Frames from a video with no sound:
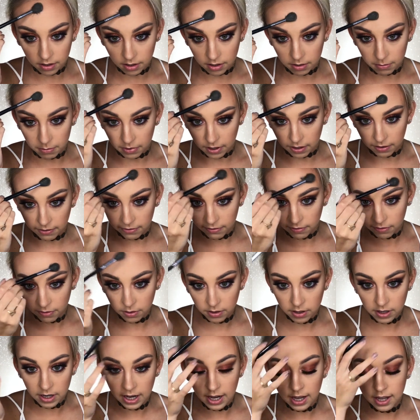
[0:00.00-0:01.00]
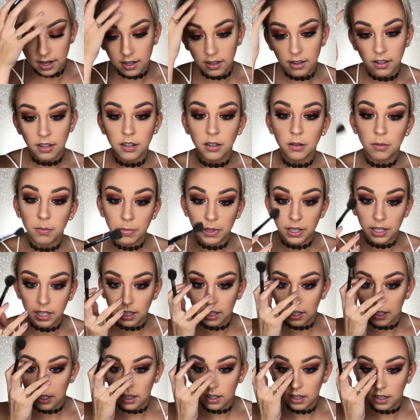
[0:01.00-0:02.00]
on my forehead a little
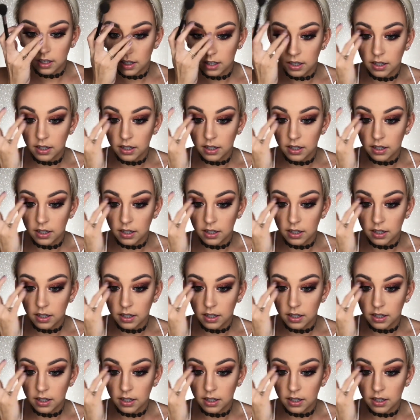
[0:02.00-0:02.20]
bit,